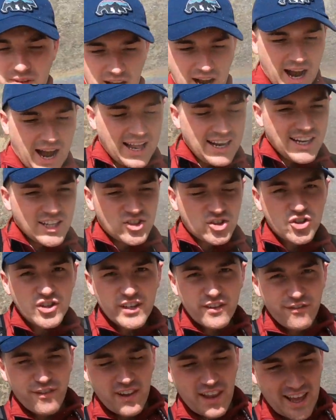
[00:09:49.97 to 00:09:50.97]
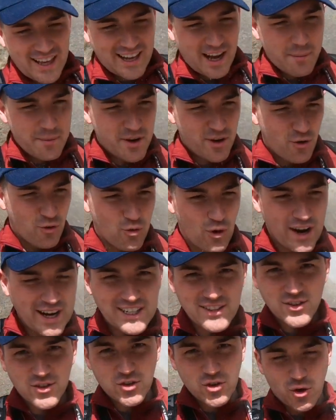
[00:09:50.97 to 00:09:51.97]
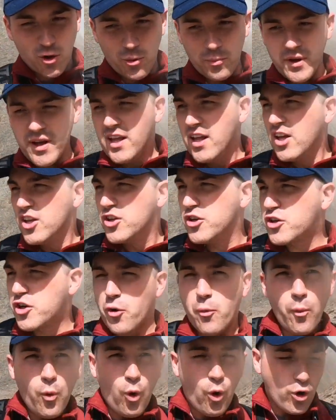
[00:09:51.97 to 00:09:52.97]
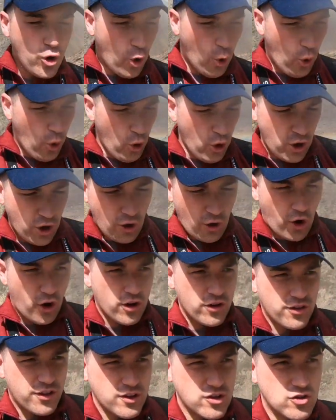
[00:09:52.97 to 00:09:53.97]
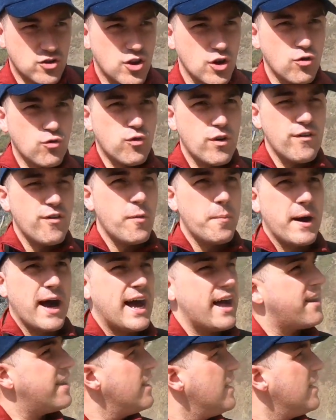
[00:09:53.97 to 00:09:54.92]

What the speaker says: I literally feel like I'm in a rainstorm. You can walk all along the riverbed